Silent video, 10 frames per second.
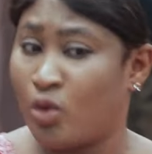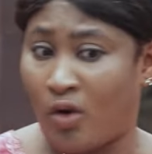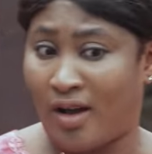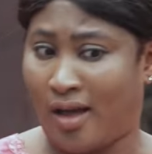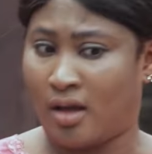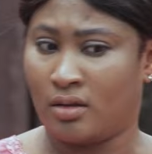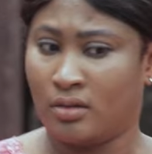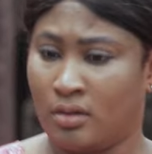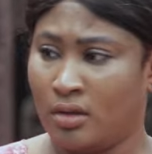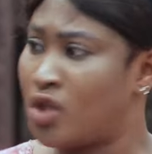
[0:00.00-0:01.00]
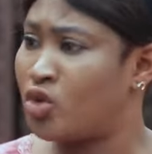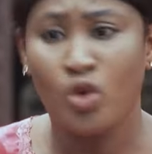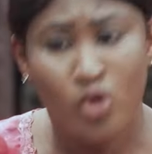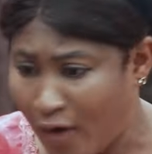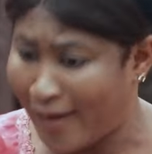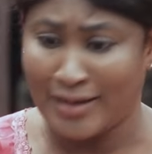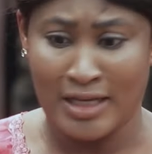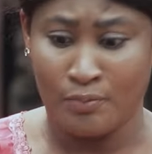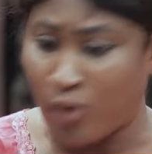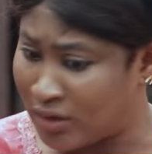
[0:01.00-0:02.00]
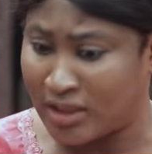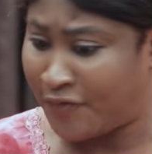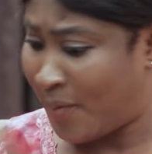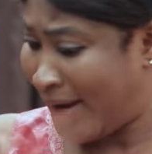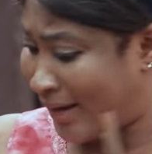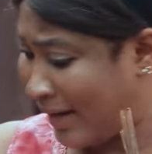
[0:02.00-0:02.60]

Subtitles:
too local. It's too local and exotic for my